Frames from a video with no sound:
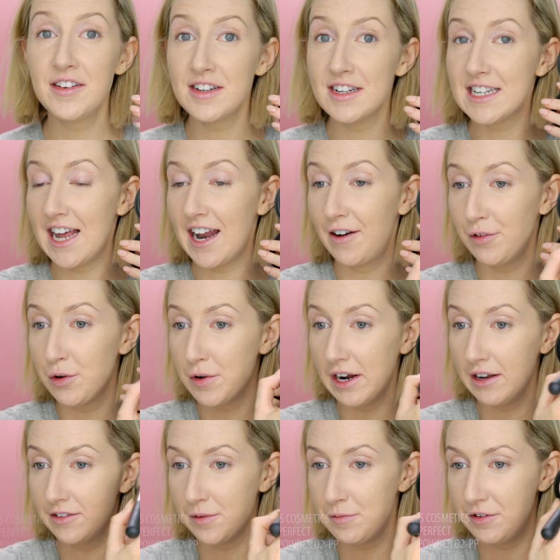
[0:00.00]
then to set everywhere
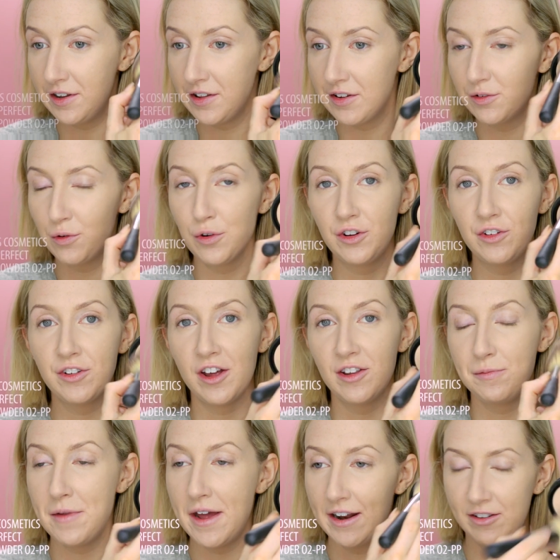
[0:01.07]
else, I'm using this gorgeous
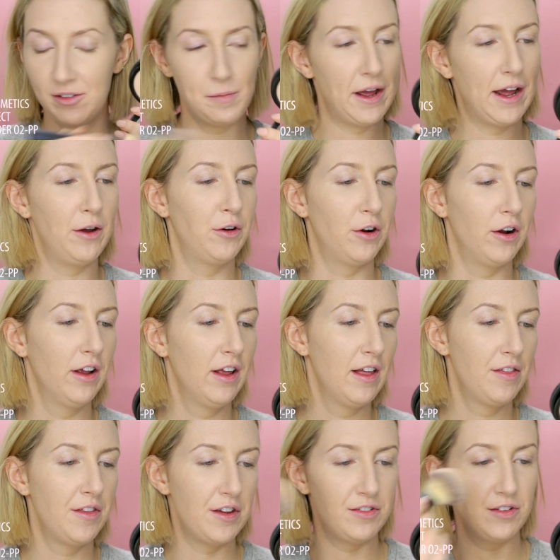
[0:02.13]
cosmetics powder.
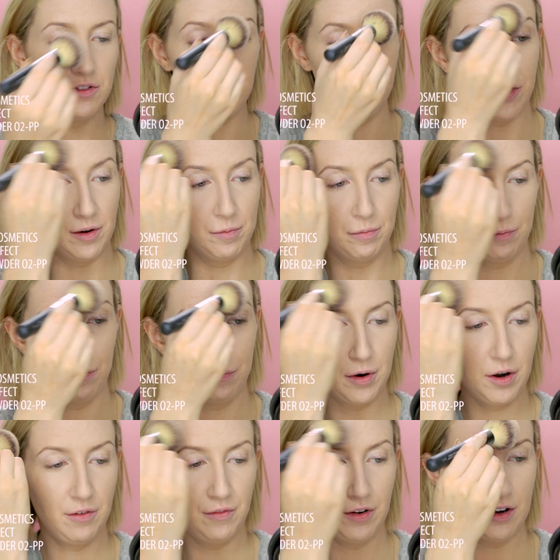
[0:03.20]
This is just their
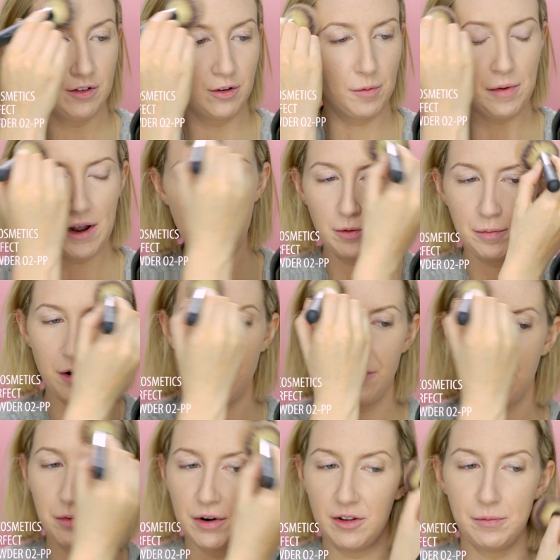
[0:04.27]
Perfect or Powder
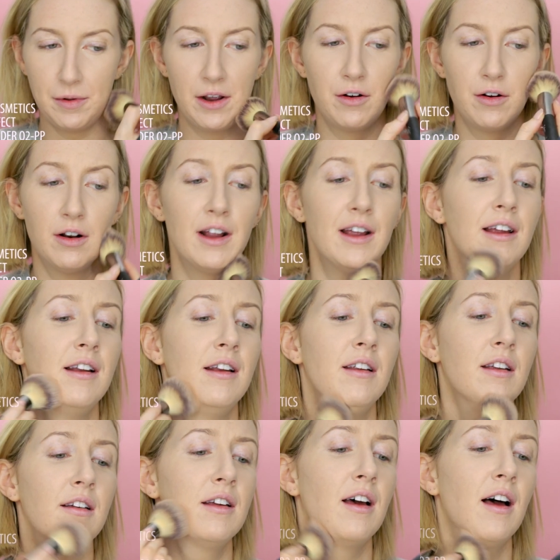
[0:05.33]
Perfect pressed powder in
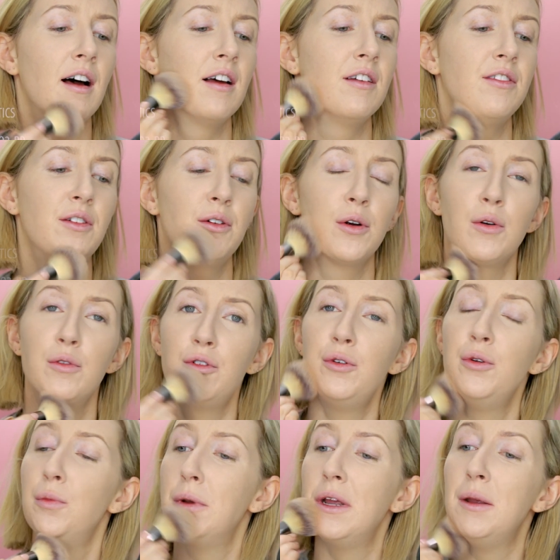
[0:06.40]
02
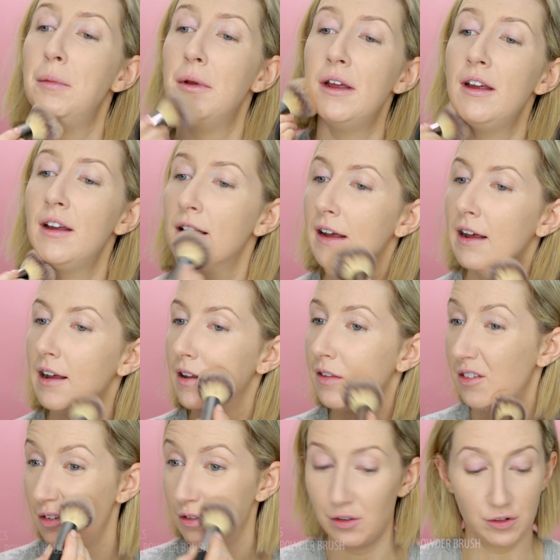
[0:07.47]
PP.
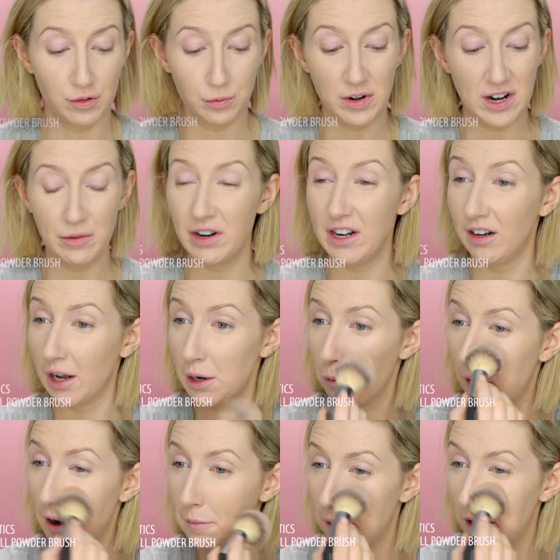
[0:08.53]
This is just a really, really
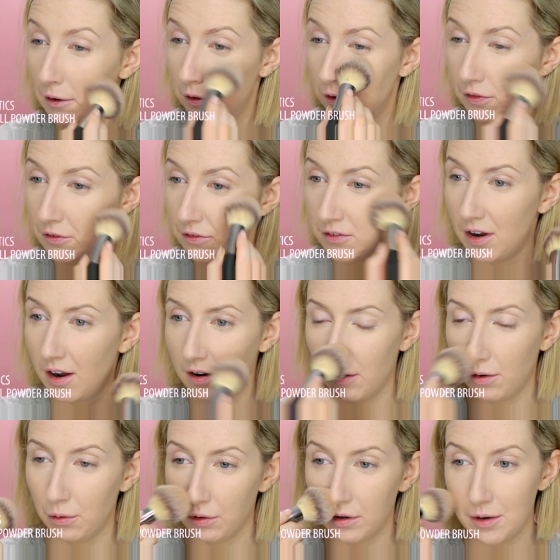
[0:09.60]
lightweight powder. There's not a
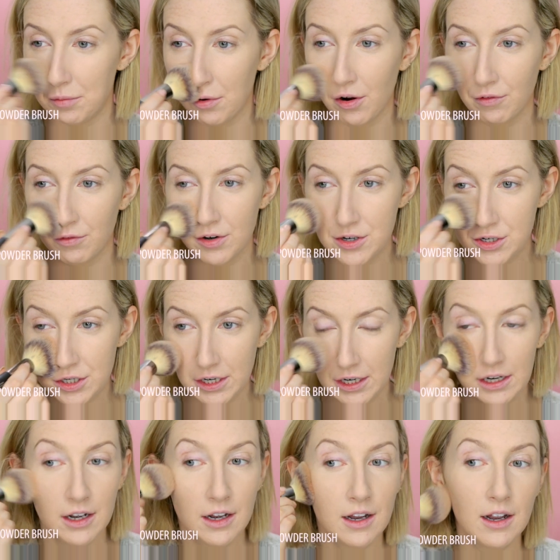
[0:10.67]
whole heap of coverage,
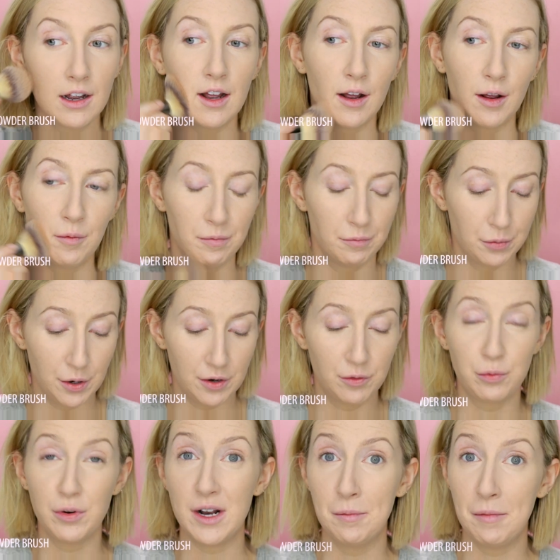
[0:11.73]
but
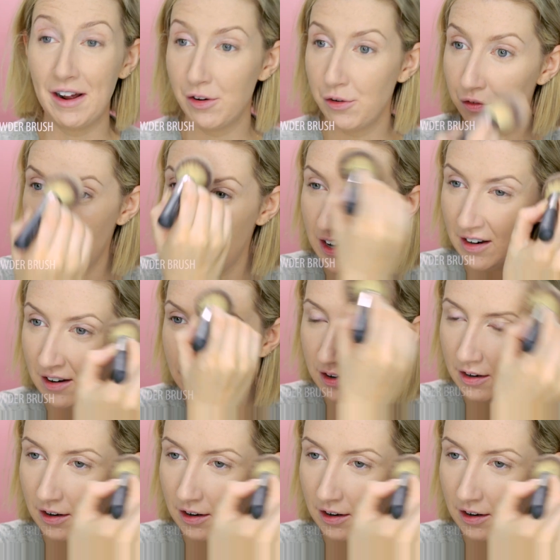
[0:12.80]
it's really mattifying.